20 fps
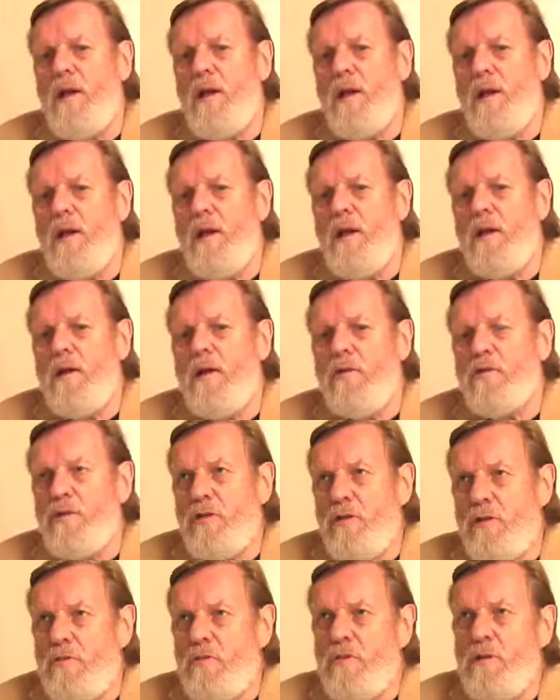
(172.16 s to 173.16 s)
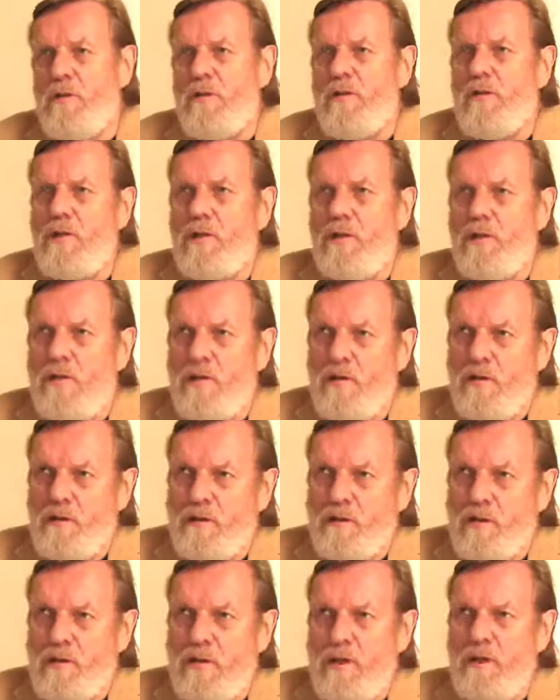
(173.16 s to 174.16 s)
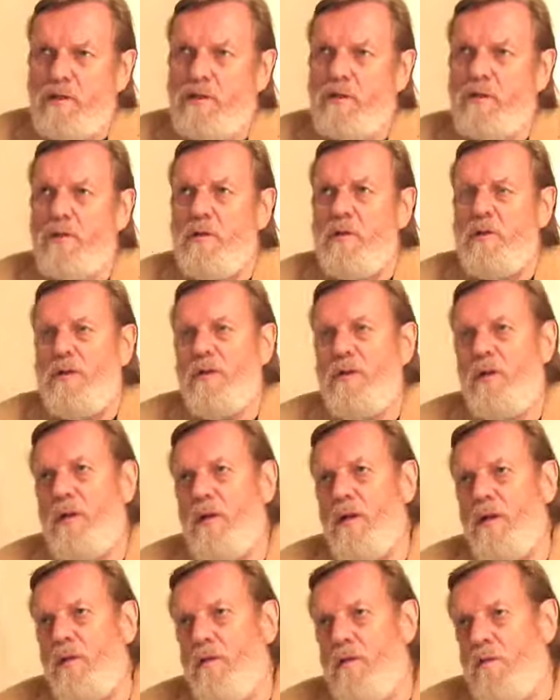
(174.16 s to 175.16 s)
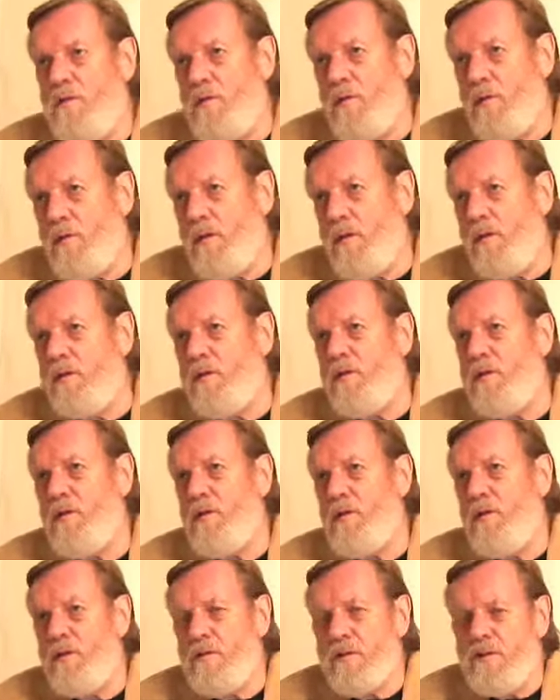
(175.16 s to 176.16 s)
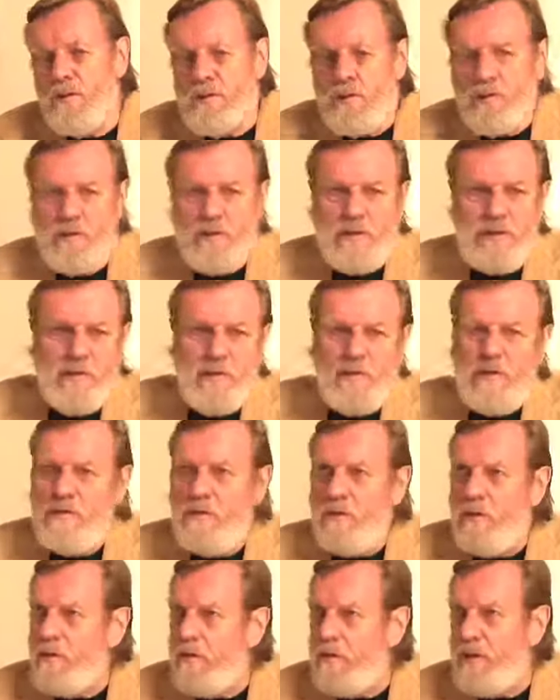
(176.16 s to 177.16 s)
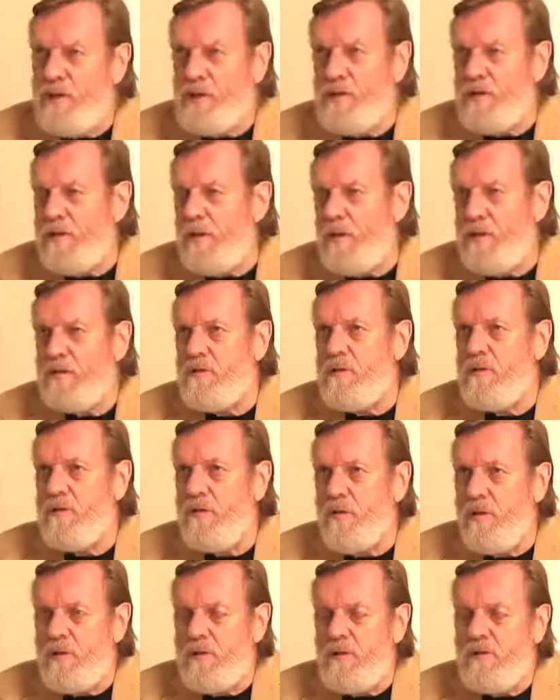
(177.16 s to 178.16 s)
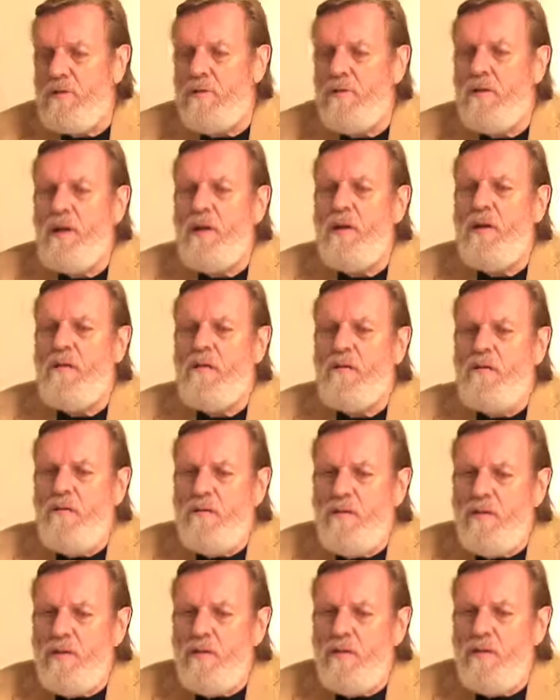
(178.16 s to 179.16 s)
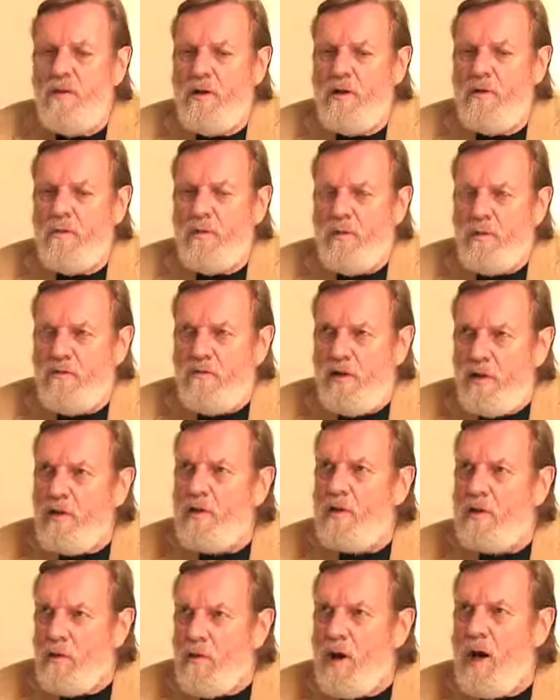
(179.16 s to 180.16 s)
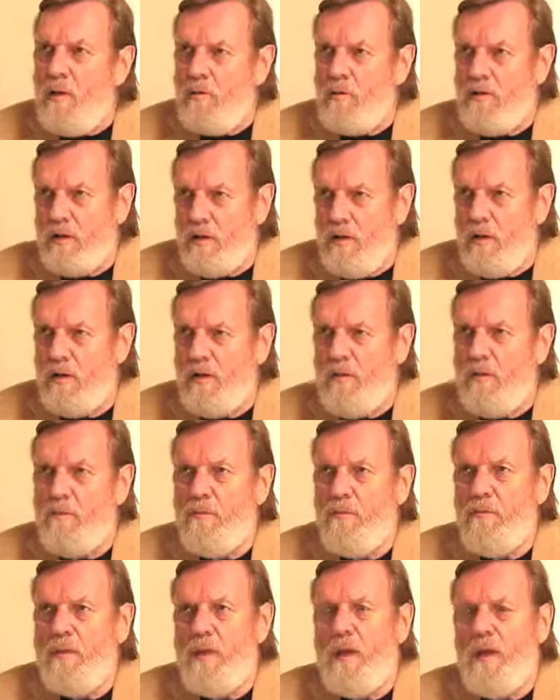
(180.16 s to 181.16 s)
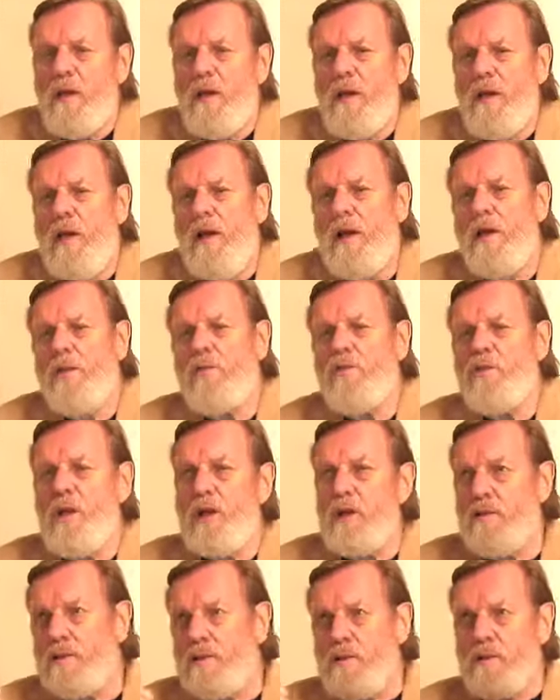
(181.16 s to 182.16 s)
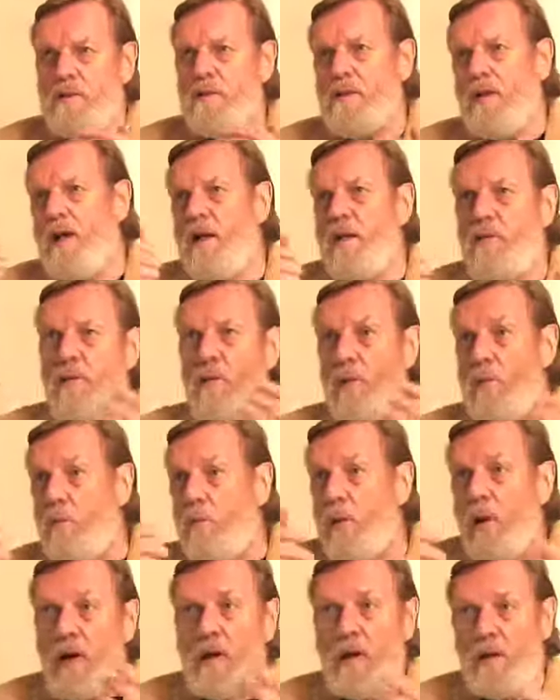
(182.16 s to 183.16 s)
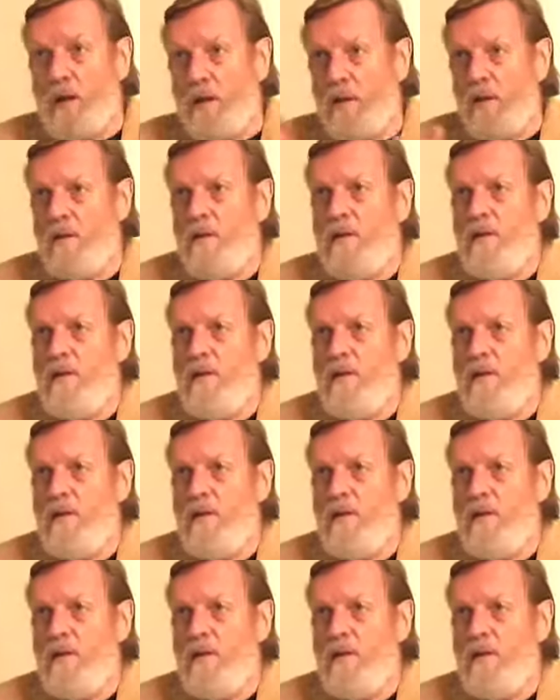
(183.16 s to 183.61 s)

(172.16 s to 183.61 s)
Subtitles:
and our children and their education and religion and sport, you know, these things are all, we're very grounded in them. And change is just kind of bombarding